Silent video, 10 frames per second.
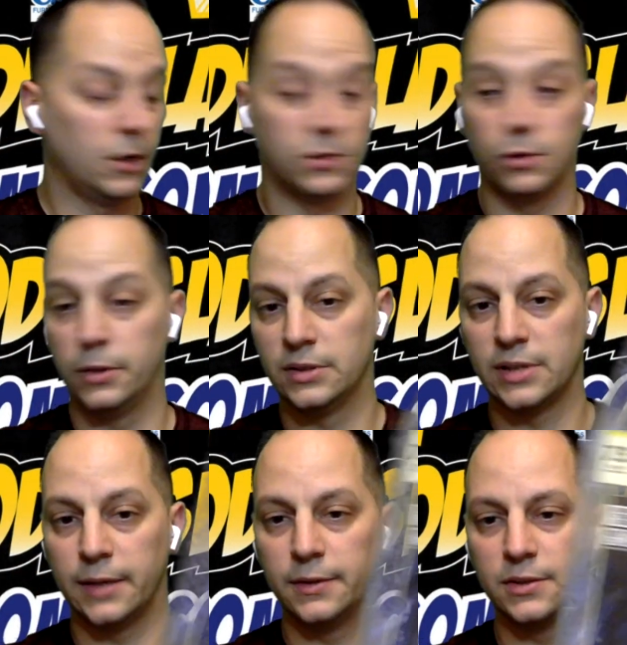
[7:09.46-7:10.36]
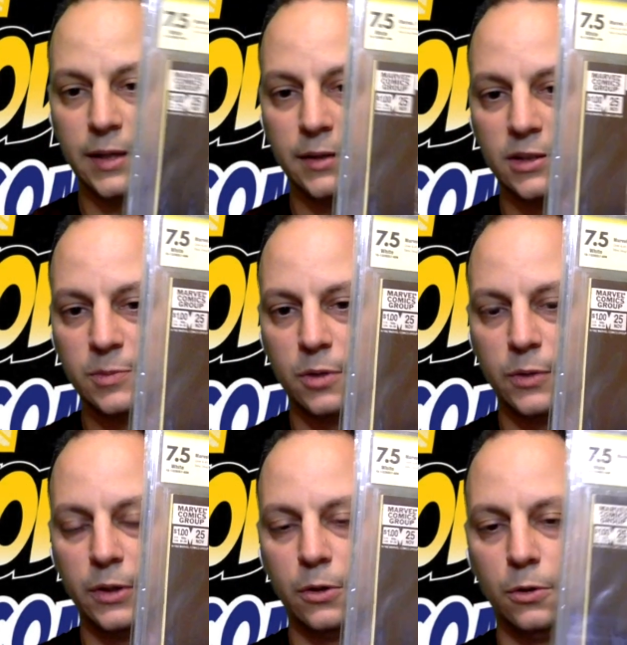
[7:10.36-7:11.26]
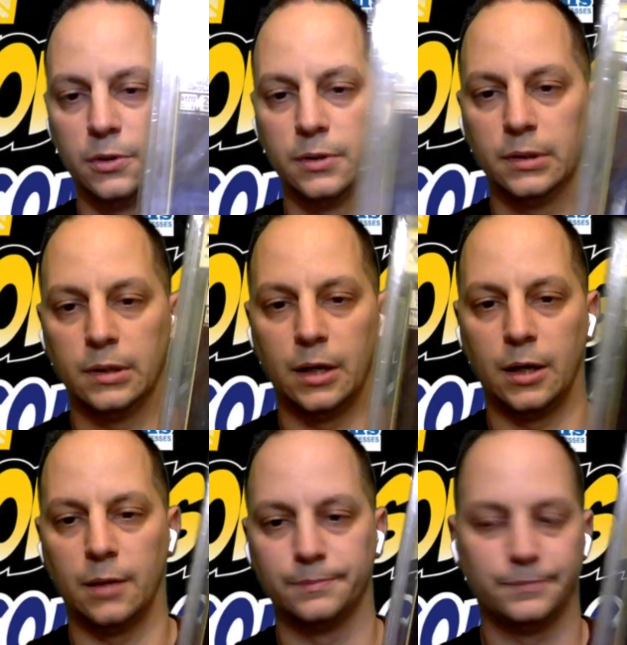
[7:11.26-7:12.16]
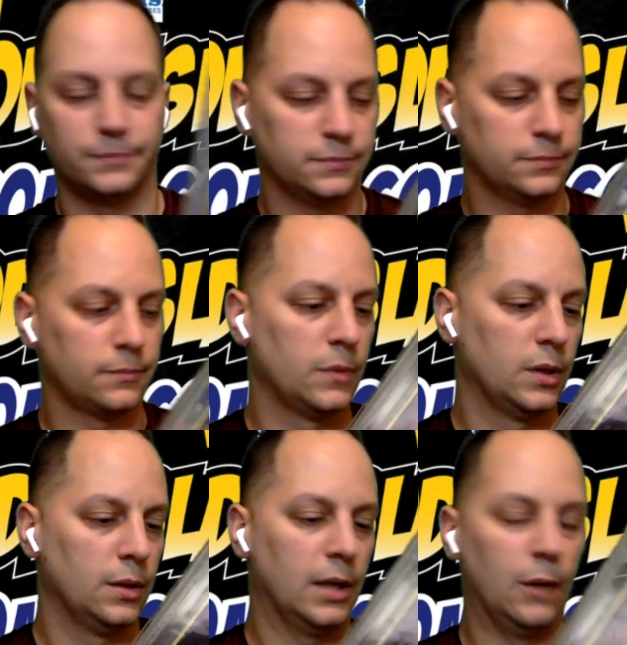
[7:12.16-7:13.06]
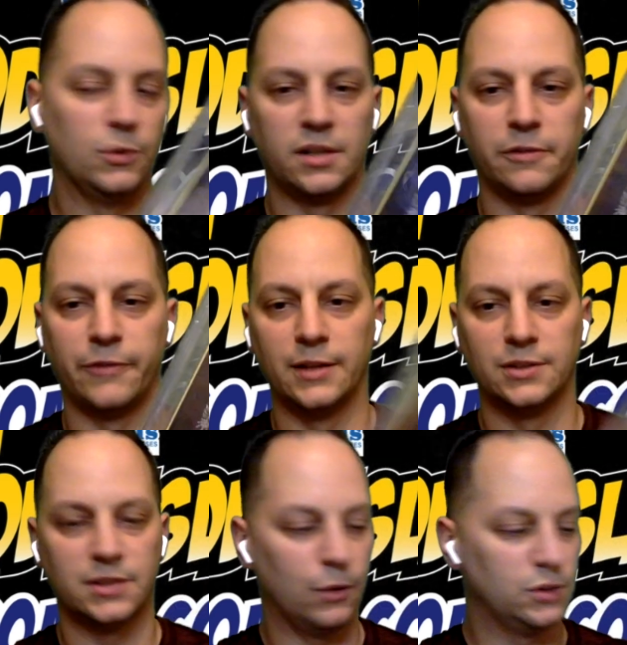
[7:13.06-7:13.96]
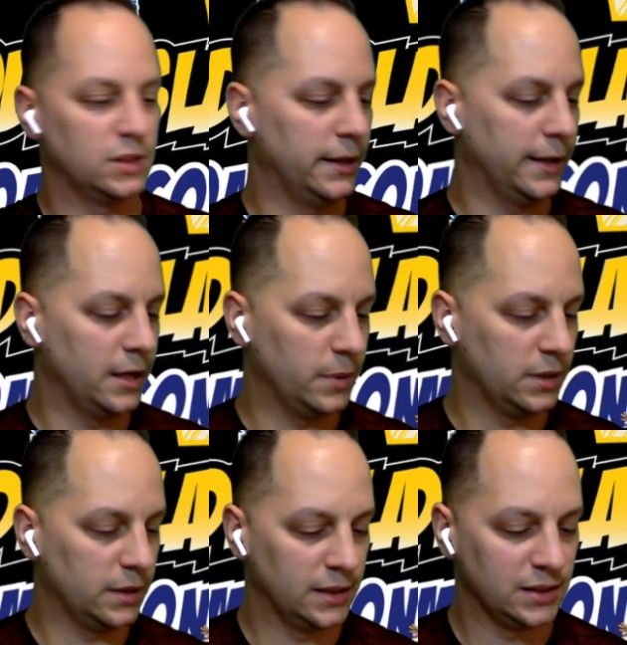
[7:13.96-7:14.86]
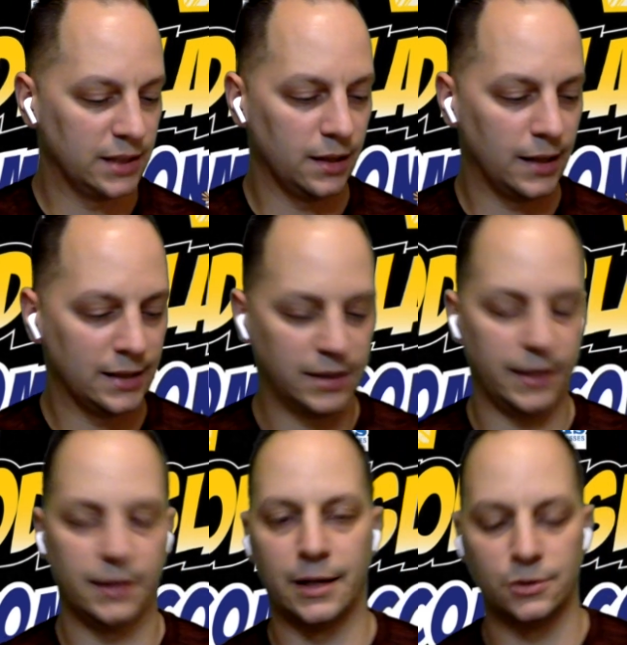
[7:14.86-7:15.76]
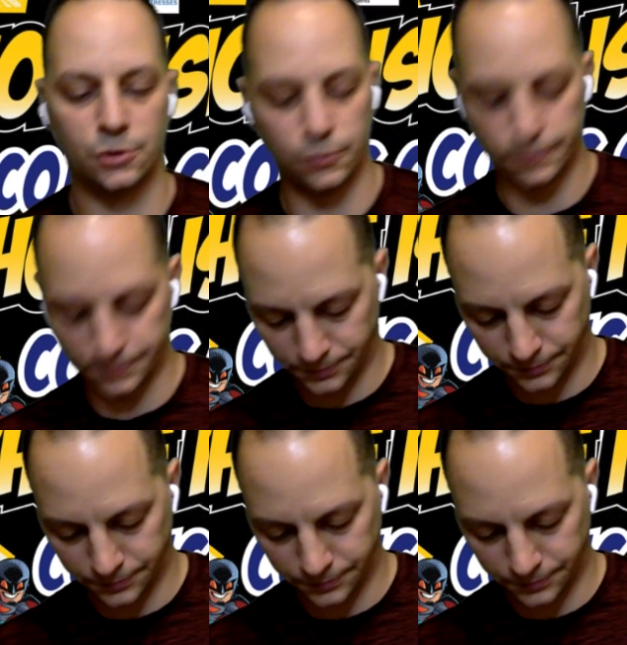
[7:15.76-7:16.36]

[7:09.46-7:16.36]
Also didn't sign this, get this book reholdered. It was on the fence. I was going to get it, but then I decided last second not to.